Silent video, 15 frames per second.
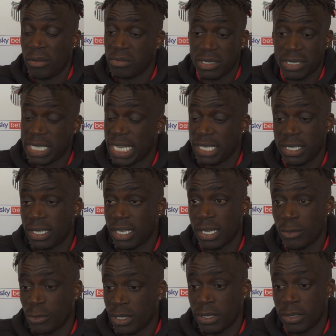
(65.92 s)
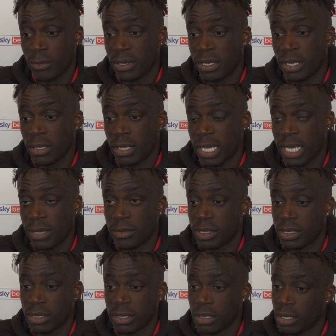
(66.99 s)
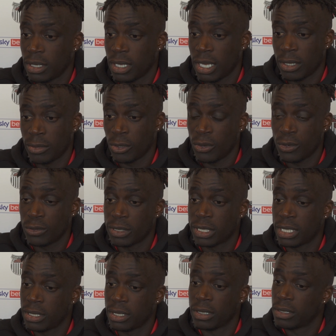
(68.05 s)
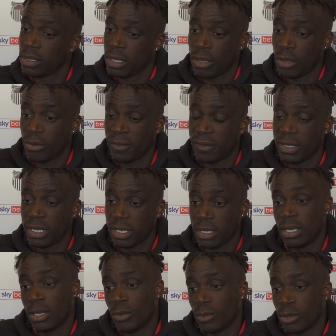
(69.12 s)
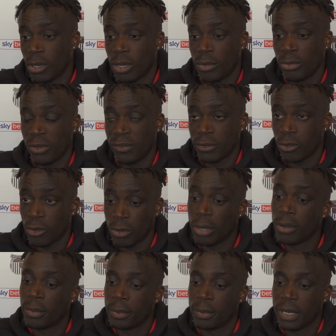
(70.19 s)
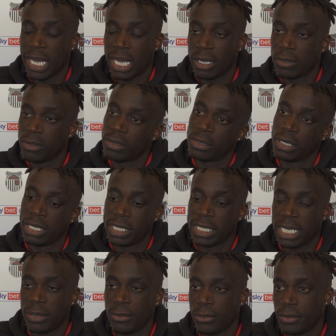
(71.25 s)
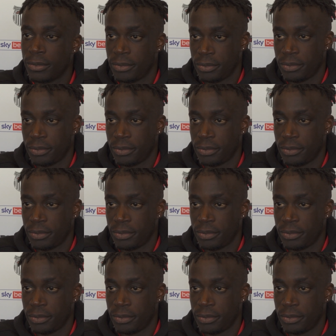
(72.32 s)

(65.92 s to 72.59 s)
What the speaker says: Just like today, winning games, getting goals, and hopefully moving up higher in the table.